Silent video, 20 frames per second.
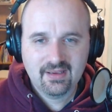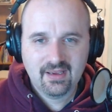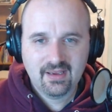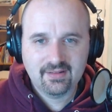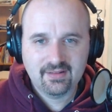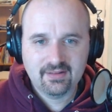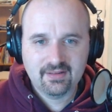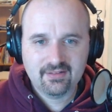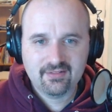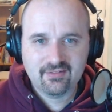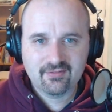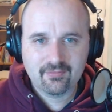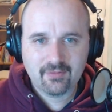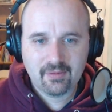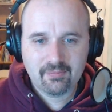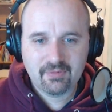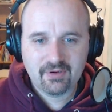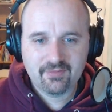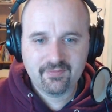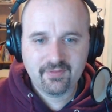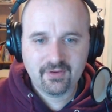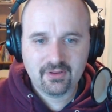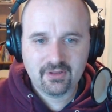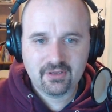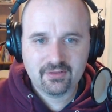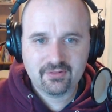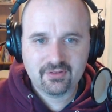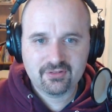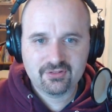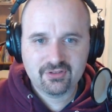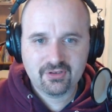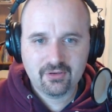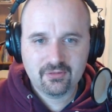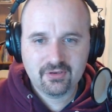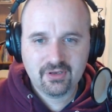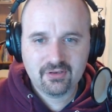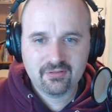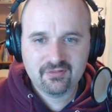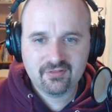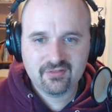And then this is where I'm going to fill out the show
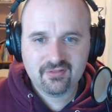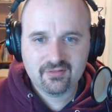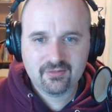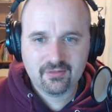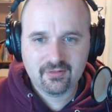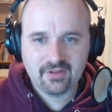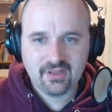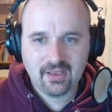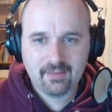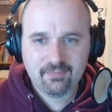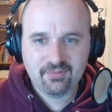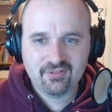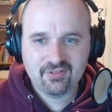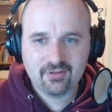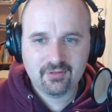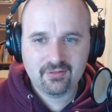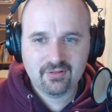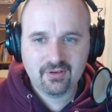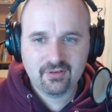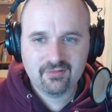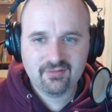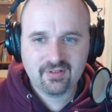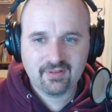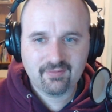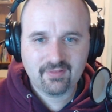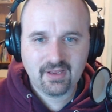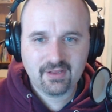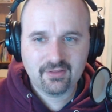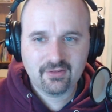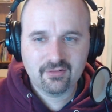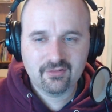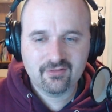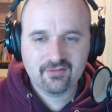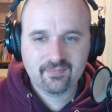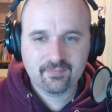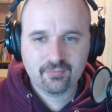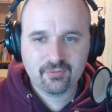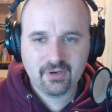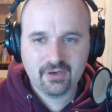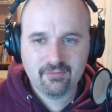notes or the episode notes. I've got those
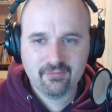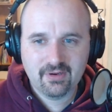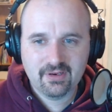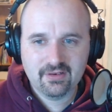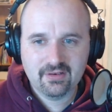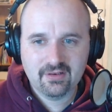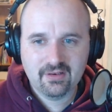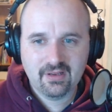pre-written